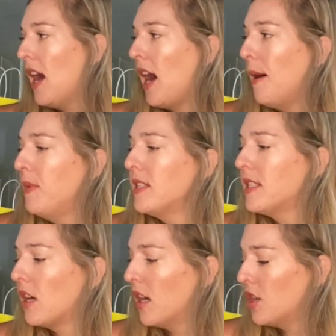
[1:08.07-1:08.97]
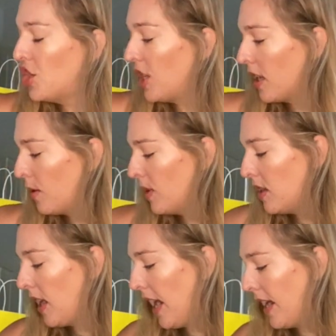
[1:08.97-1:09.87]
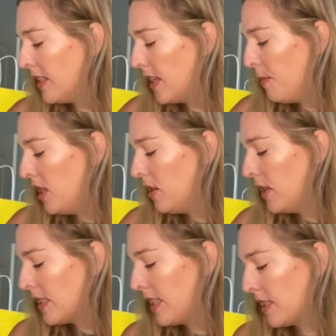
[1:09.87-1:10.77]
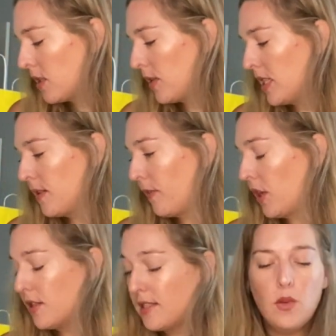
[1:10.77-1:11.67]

I'm gonna start sharing with you guys, I'm gonna do accessories first.